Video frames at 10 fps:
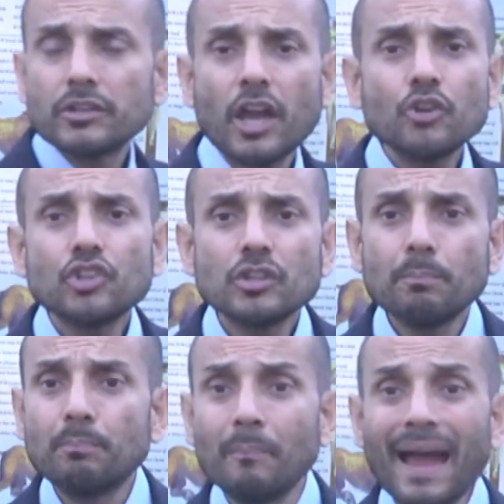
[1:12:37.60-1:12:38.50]
Go to the
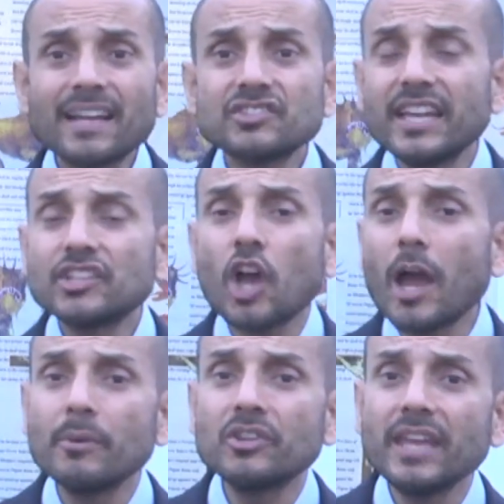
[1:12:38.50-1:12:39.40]
magazine,
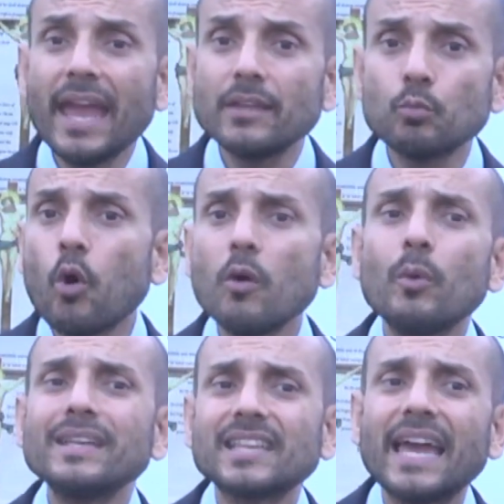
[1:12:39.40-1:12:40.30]
Time of the End. What are
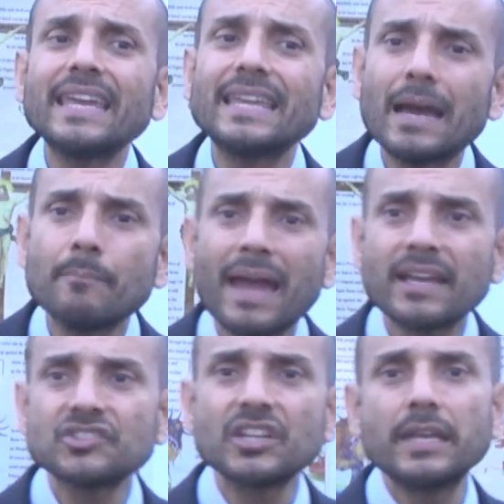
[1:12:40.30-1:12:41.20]
we saying in that
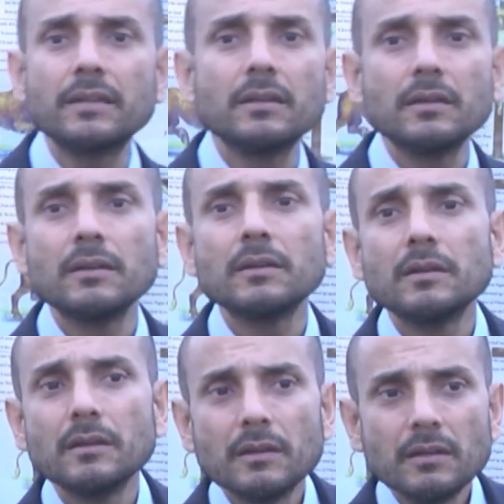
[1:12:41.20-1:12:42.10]
magazine?
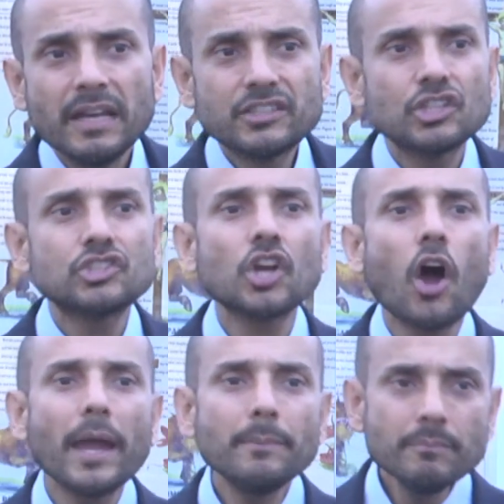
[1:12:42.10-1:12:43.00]
It's the
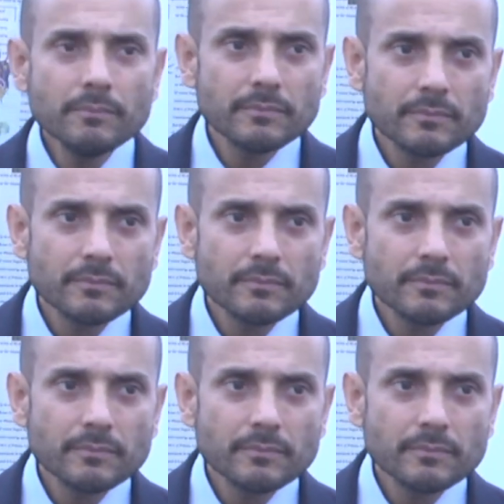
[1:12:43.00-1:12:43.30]
time